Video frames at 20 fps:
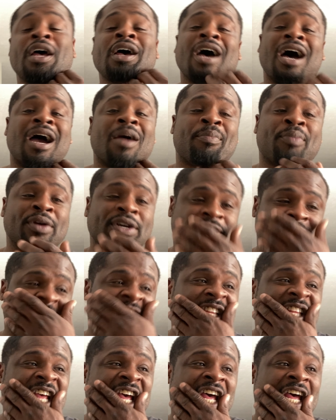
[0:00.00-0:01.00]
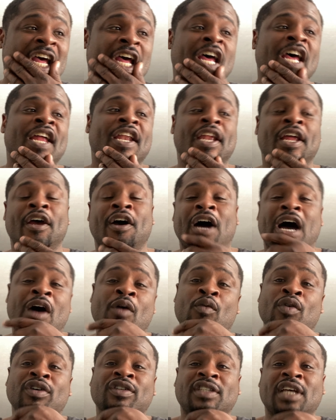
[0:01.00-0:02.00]
I appreciate that. Now, I
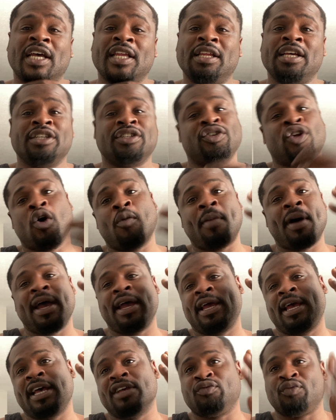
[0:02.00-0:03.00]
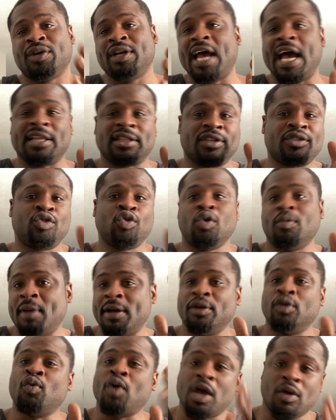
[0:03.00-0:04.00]
will say this. Nobody has reacted to them
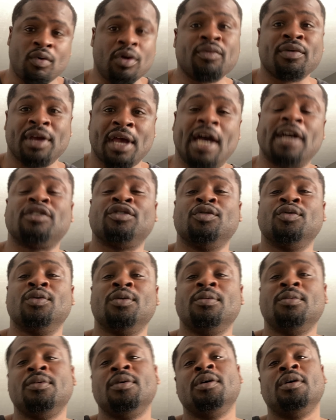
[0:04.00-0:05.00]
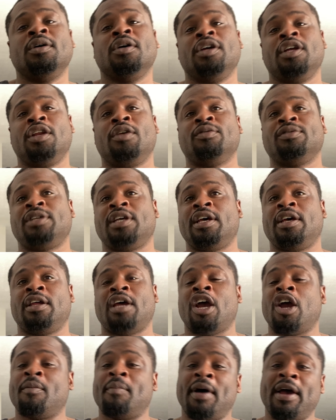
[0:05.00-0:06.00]
the way we react to them. You know what I'm saying?
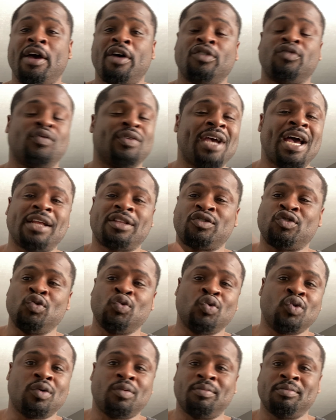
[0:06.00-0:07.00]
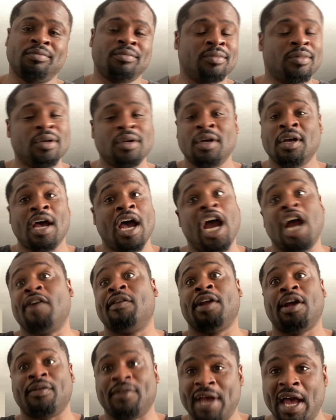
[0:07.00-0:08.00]
Everybody else react to them however
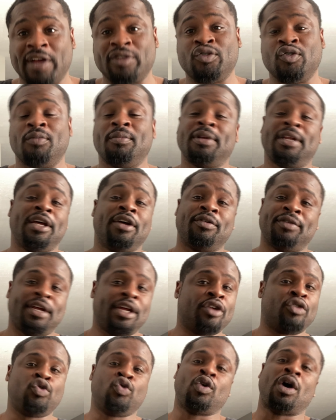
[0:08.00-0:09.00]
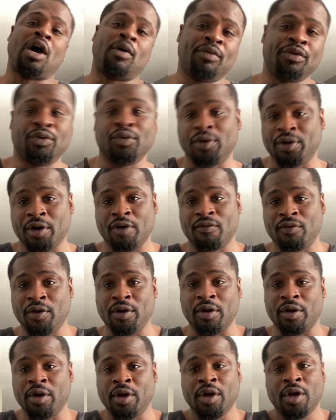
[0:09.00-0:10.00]
they react to them, but they don't, they don't do how we do it over
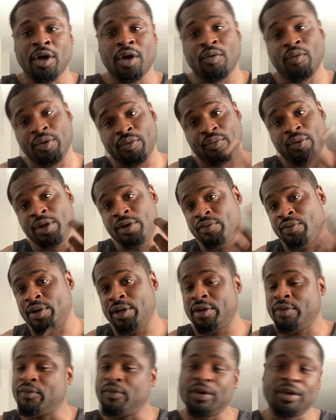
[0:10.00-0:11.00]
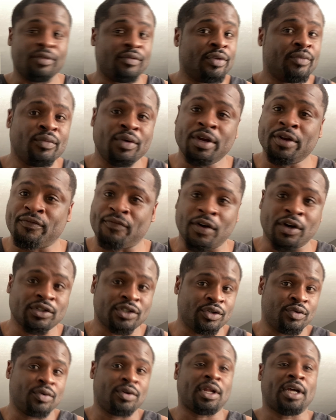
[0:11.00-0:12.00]
here. We, we, we, we, we, we the first
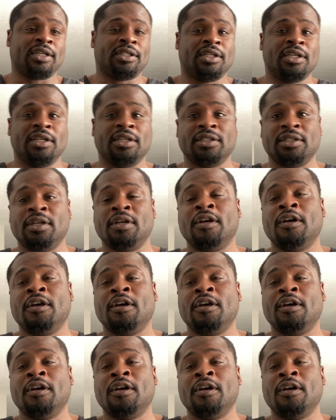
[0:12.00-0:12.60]
to do it like this.